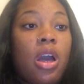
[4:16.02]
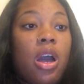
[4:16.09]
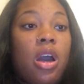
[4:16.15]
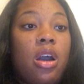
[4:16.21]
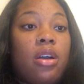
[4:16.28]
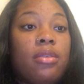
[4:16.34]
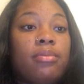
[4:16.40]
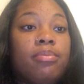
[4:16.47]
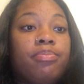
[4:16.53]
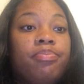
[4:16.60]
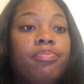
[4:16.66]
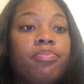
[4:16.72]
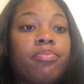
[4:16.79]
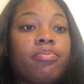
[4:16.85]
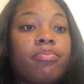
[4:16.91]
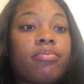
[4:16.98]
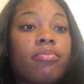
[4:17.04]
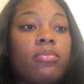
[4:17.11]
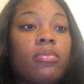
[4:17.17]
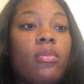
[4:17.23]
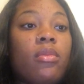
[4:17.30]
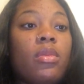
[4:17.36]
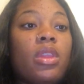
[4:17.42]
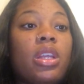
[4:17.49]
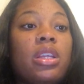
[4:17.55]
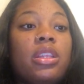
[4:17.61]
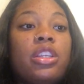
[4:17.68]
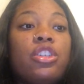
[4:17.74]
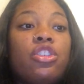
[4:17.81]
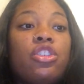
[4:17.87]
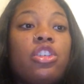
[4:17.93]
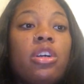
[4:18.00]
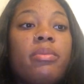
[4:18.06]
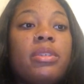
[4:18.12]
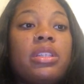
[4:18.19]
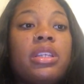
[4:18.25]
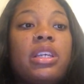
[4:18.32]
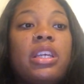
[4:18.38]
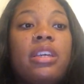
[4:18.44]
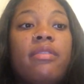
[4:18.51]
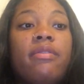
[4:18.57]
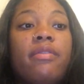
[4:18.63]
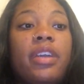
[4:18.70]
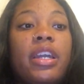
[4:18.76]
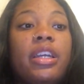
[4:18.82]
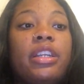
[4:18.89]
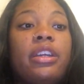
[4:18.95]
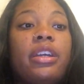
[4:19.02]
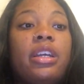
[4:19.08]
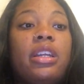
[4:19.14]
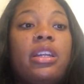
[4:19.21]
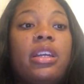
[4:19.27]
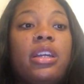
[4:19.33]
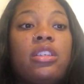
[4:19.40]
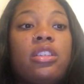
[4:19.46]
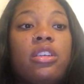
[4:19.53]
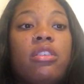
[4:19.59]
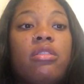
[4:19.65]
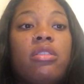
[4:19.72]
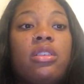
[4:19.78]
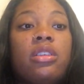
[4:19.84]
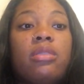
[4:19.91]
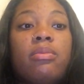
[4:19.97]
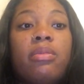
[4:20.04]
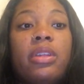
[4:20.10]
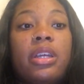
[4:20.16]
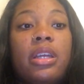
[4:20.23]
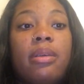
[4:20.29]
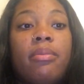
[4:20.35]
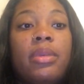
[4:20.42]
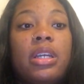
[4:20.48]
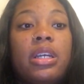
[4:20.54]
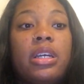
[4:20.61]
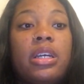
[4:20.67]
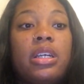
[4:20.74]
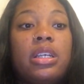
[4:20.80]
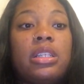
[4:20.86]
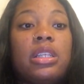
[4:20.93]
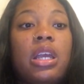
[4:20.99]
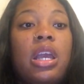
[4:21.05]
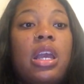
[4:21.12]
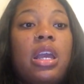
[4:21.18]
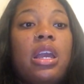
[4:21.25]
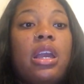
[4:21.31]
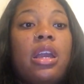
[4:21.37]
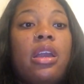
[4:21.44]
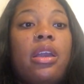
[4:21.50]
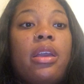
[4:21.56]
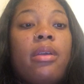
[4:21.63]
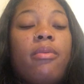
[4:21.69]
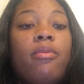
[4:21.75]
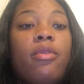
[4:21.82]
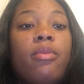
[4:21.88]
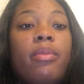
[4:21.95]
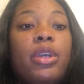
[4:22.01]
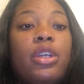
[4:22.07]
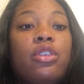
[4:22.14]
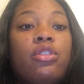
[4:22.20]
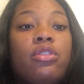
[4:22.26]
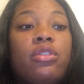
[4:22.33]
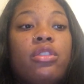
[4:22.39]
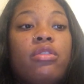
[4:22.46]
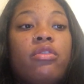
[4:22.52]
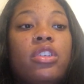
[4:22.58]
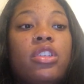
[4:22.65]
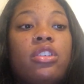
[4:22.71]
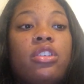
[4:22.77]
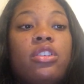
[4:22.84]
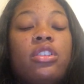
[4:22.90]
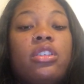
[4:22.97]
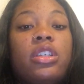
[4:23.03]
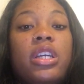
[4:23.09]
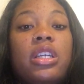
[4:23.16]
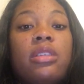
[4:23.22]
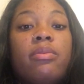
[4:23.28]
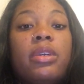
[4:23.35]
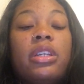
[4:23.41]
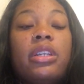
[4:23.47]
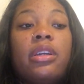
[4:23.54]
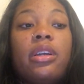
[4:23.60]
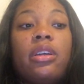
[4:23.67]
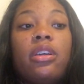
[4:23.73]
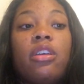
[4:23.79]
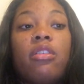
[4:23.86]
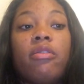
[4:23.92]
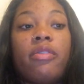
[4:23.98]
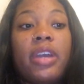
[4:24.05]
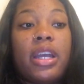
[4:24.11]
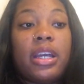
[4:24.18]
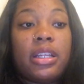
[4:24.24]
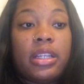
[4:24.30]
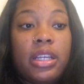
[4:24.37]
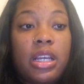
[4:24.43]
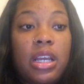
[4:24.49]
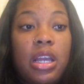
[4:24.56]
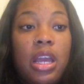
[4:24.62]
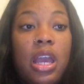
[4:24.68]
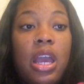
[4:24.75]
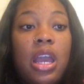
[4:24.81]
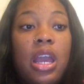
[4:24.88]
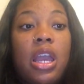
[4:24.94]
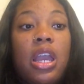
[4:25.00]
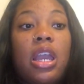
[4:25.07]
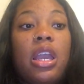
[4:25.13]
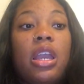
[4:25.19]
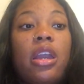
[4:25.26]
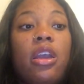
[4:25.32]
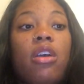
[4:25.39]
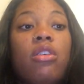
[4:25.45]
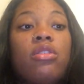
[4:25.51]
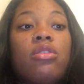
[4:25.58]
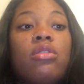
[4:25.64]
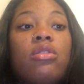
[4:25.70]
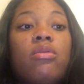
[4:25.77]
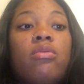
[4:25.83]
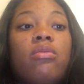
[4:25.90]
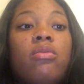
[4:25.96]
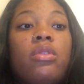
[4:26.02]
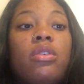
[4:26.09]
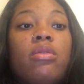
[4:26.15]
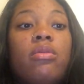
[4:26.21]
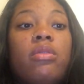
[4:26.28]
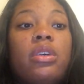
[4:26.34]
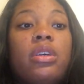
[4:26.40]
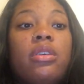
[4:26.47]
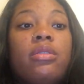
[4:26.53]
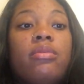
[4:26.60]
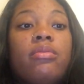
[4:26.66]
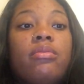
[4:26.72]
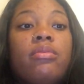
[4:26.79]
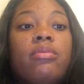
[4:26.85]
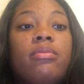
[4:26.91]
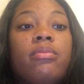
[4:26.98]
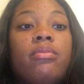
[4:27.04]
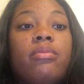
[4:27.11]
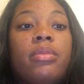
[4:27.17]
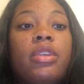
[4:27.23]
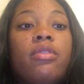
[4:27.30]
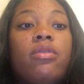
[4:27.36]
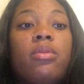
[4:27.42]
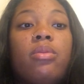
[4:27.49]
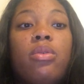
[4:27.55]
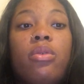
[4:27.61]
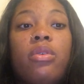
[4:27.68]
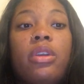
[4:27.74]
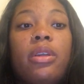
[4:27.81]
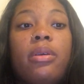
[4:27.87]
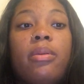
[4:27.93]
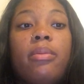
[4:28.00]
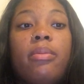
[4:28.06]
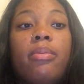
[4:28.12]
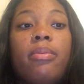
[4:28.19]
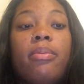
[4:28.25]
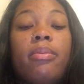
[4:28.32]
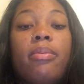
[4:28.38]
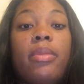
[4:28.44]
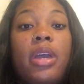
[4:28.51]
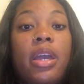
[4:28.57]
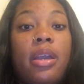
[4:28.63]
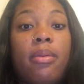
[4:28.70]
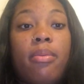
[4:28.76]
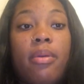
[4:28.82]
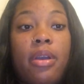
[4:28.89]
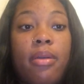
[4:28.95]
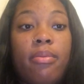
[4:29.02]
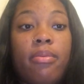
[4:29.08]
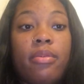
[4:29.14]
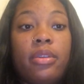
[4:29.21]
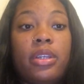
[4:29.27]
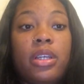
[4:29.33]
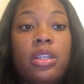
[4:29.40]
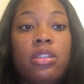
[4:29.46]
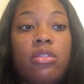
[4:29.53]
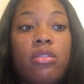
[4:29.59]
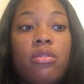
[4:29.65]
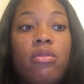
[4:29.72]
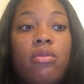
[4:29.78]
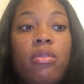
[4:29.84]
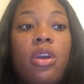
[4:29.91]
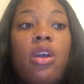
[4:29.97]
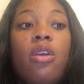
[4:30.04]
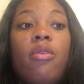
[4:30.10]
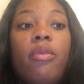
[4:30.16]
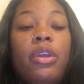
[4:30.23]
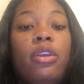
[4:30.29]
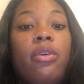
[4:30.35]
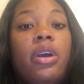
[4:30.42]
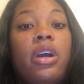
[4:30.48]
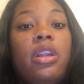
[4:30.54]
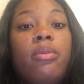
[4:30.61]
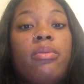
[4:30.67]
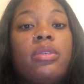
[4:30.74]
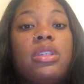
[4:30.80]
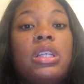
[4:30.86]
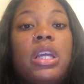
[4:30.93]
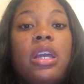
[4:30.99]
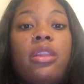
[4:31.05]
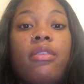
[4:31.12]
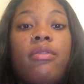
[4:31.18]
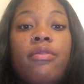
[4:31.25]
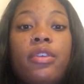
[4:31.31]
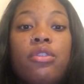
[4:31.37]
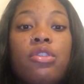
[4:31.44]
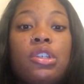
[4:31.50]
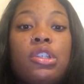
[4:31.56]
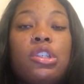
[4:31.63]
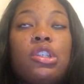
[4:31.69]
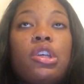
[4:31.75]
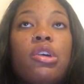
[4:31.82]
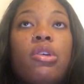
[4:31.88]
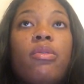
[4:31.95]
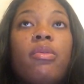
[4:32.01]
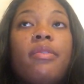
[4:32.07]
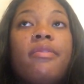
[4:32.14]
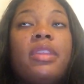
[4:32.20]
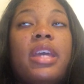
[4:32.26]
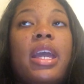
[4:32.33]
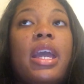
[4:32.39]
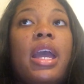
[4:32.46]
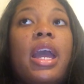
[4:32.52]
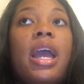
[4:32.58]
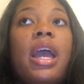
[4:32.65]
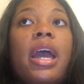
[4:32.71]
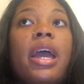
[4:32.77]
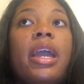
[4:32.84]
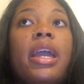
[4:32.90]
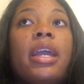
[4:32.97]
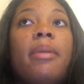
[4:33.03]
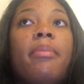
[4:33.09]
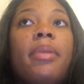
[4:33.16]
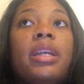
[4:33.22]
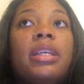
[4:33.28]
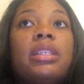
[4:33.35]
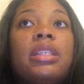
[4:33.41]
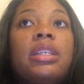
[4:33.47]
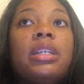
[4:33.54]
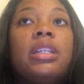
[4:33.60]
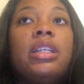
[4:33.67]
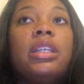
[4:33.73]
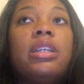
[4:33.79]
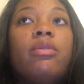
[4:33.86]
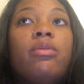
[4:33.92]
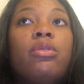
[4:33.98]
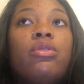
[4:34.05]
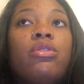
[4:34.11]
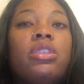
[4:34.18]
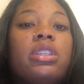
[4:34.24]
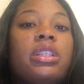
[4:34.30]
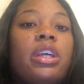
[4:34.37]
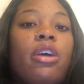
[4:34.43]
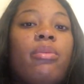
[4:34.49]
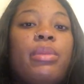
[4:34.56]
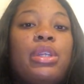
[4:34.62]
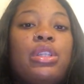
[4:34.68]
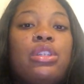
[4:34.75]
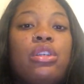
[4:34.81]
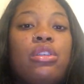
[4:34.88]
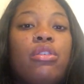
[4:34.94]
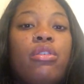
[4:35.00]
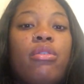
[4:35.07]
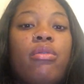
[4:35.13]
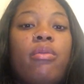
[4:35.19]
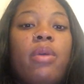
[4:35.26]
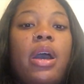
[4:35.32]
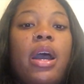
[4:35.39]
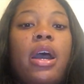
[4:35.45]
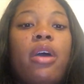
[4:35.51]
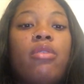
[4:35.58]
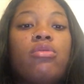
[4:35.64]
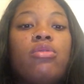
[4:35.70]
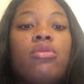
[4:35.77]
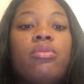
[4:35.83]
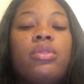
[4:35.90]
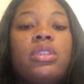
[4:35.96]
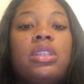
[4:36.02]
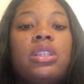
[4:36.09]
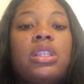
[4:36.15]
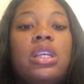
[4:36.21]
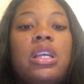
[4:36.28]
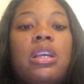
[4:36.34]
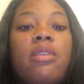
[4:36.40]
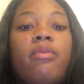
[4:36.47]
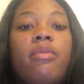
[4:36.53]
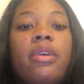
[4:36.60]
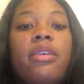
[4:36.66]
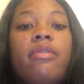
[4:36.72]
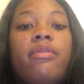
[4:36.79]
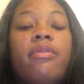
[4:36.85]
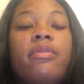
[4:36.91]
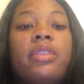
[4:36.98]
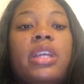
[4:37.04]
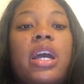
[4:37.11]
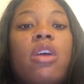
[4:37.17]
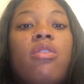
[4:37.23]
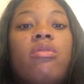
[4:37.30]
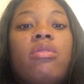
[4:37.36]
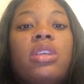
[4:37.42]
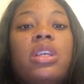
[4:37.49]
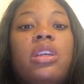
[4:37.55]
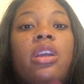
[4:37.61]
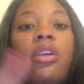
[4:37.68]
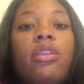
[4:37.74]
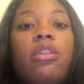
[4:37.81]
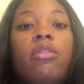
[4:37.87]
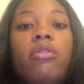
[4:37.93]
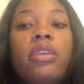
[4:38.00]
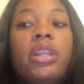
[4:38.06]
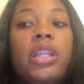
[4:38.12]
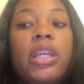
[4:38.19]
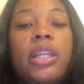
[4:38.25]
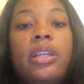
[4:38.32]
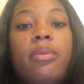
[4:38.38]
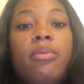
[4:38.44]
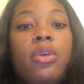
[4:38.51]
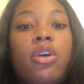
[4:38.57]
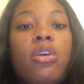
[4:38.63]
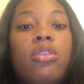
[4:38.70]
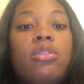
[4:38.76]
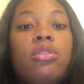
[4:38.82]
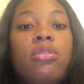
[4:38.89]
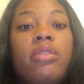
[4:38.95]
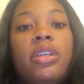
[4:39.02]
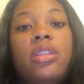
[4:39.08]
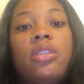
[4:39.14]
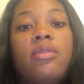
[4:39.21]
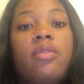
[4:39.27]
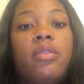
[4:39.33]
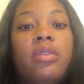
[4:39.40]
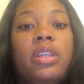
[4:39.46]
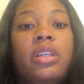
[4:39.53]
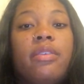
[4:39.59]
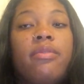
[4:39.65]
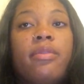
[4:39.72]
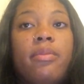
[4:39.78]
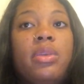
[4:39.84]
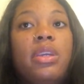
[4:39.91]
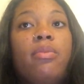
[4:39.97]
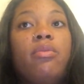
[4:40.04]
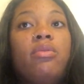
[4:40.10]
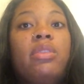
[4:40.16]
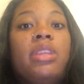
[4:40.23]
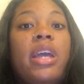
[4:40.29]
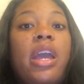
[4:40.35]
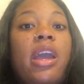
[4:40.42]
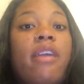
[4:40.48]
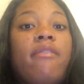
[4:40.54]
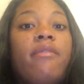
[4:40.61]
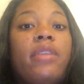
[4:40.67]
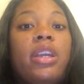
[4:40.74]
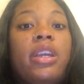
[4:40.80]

Um, this job is the key factor in executing this plan because it will make sure the research has been done correctly, and it also will be reported back properly so we know how to proceed in the future. So with that, it basically will just help me to know how to proceed with not only Lauren London but also interviewing different people that have